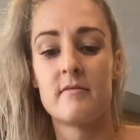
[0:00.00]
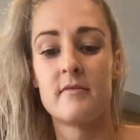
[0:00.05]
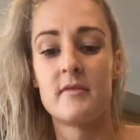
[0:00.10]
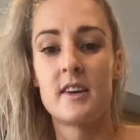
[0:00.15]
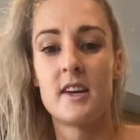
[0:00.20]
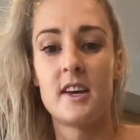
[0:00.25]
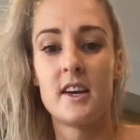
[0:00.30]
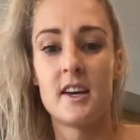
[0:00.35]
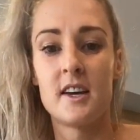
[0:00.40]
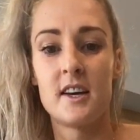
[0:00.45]

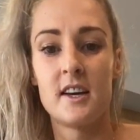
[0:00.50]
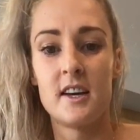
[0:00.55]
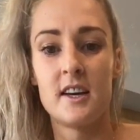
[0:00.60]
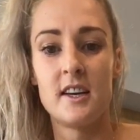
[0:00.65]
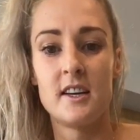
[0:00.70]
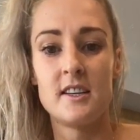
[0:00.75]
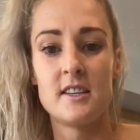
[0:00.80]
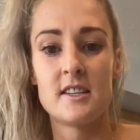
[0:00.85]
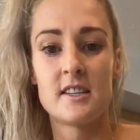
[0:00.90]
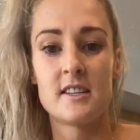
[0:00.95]

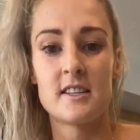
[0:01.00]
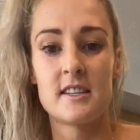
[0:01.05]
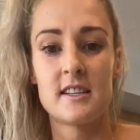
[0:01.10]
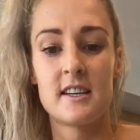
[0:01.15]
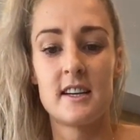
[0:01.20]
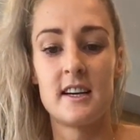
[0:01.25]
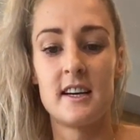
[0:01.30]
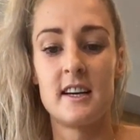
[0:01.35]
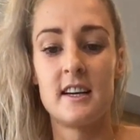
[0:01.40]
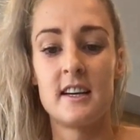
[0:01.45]
Okay, just
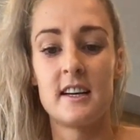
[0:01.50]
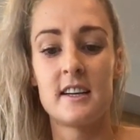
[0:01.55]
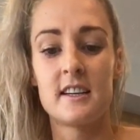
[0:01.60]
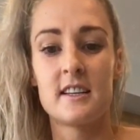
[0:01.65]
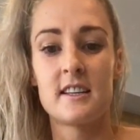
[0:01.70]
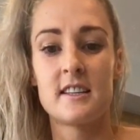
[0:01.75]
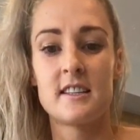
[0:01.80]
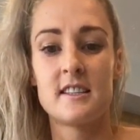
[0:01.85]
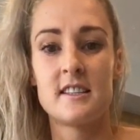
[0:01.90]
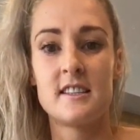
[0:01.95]
like
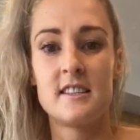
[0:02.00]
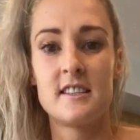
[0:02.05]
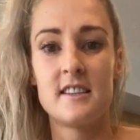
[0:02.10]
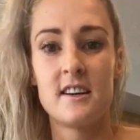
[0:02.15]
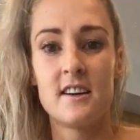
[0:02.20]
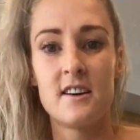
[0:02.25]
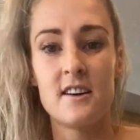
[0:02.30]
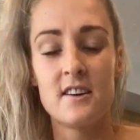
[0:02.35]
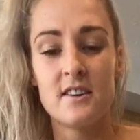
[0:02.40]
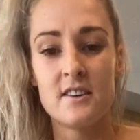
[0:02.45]

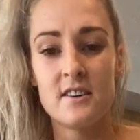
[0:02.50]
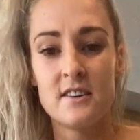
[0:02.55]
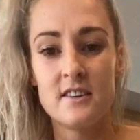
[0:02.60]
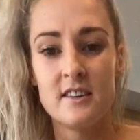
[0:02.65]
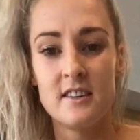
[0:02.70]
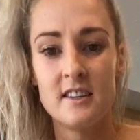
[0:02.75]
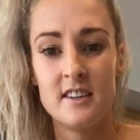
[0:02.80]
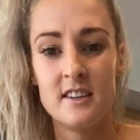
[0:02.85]
so.